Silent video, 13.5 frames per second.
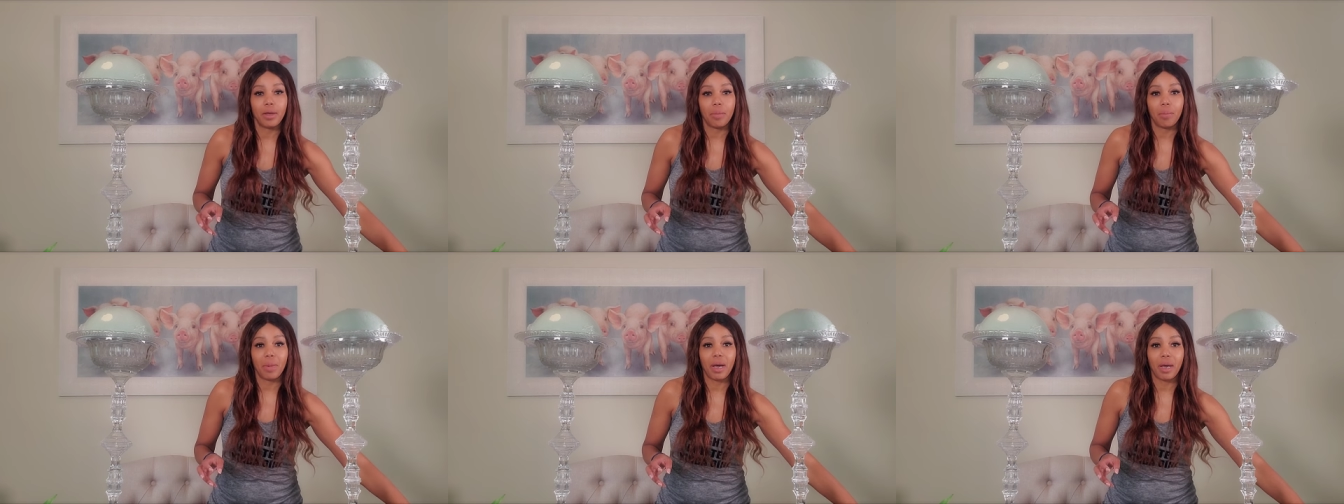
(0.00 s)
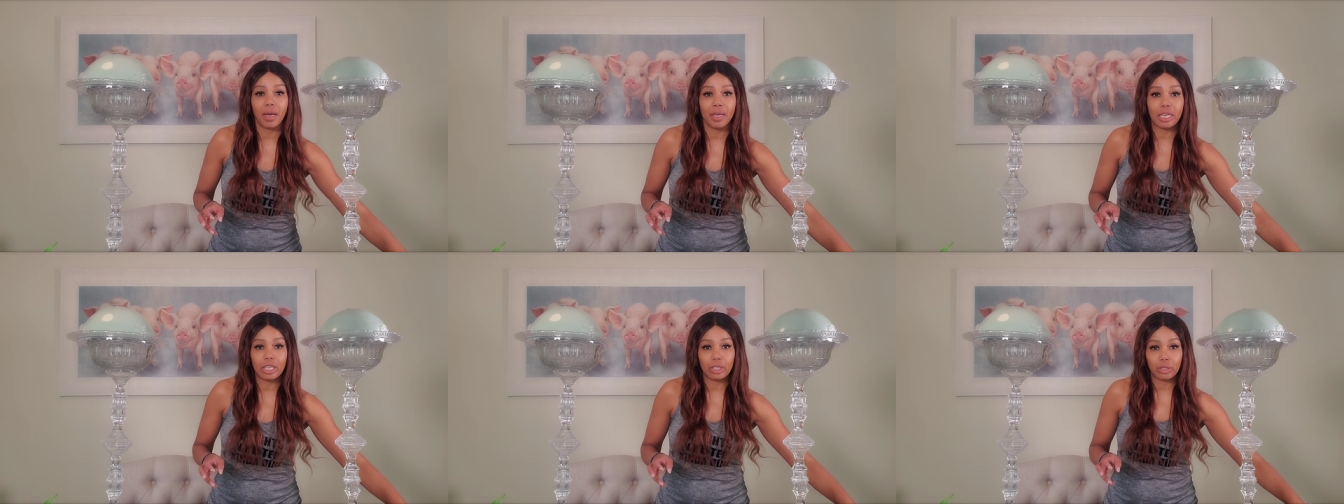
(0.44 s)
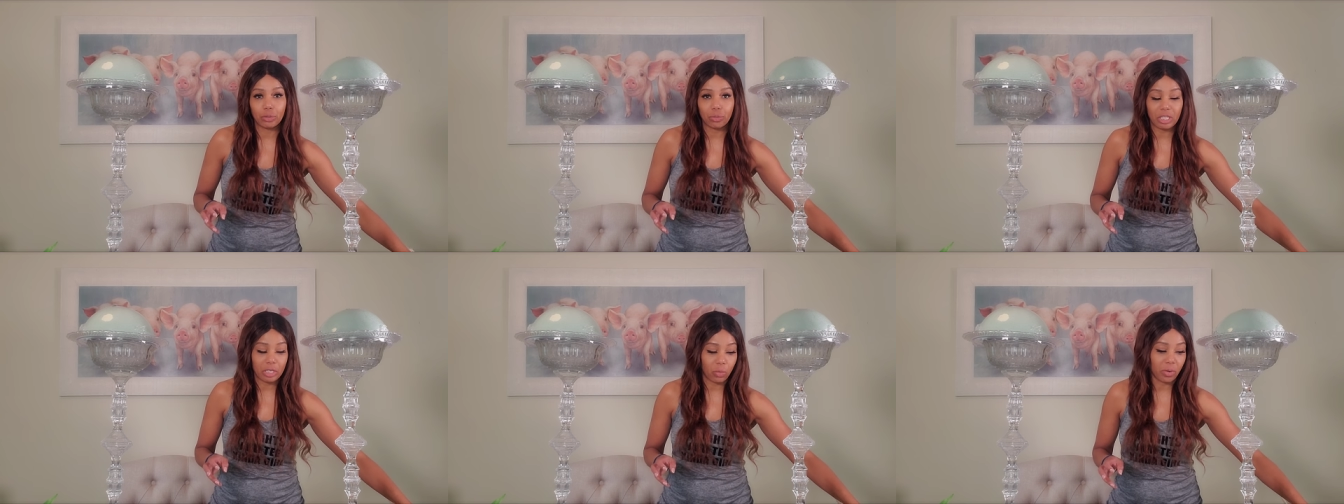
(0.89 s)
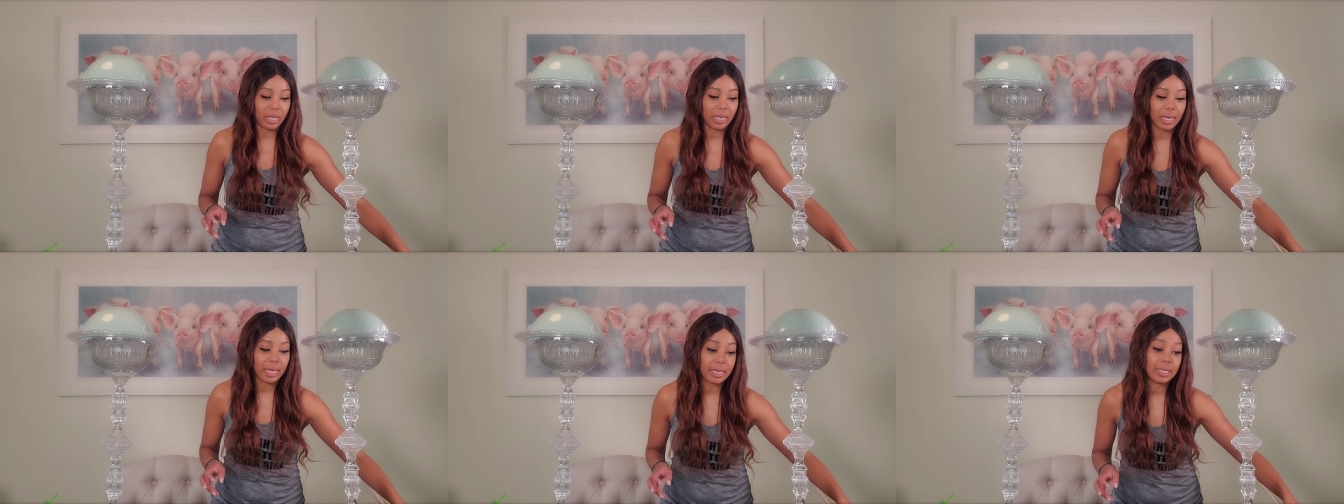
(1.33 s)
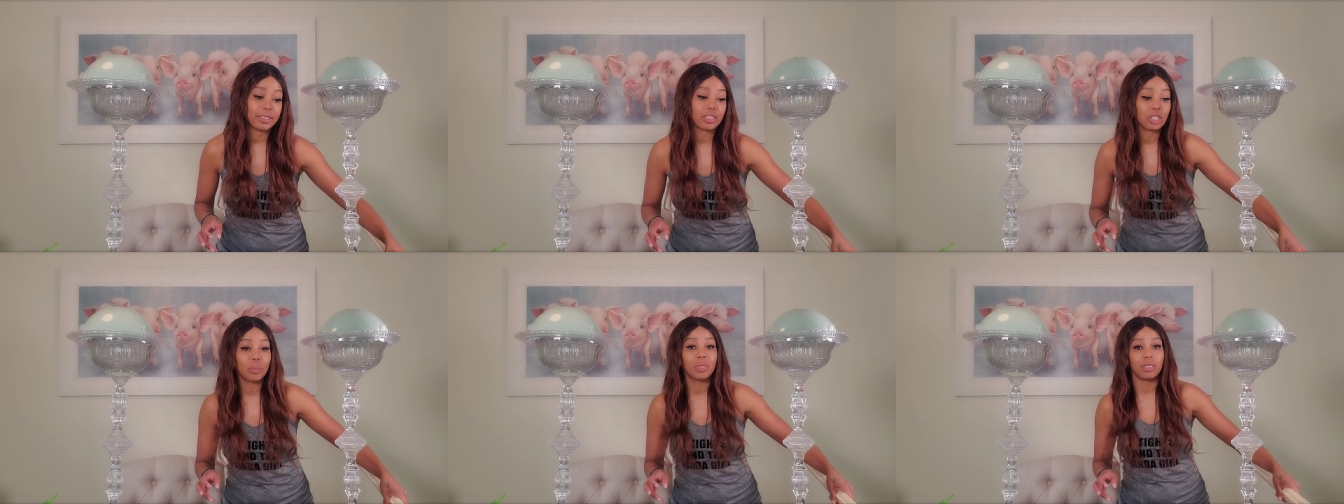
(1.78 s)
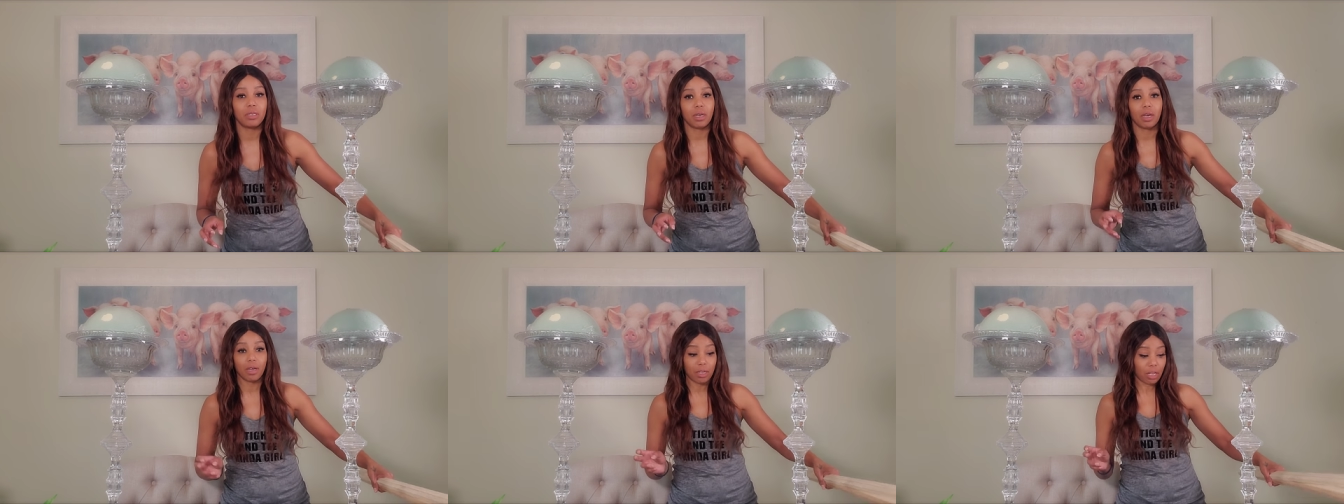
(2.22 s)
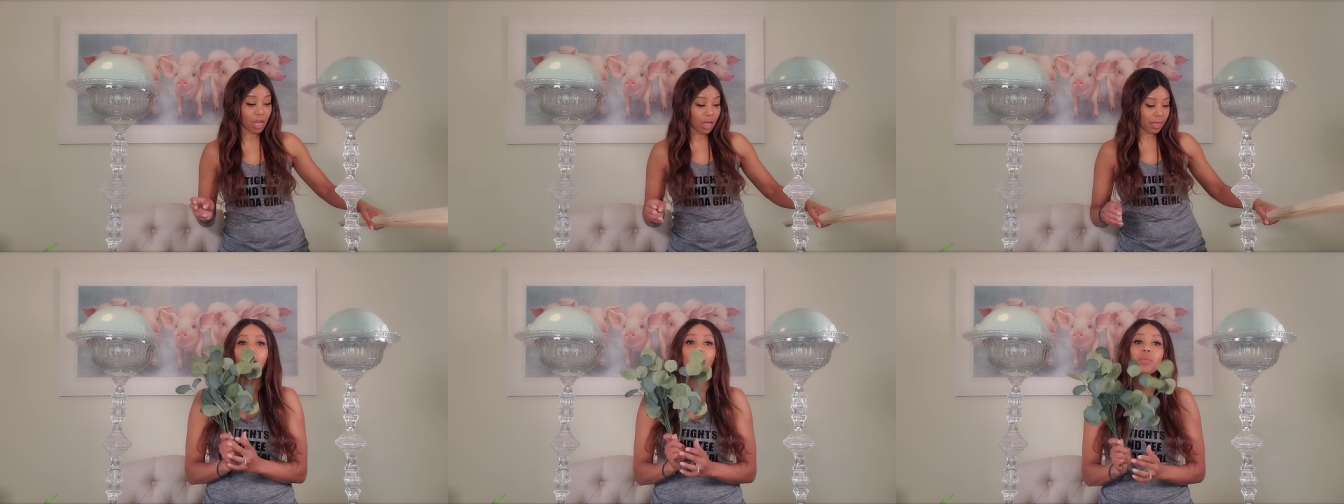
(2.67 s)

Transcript: my greenery and it's gonna be a lot.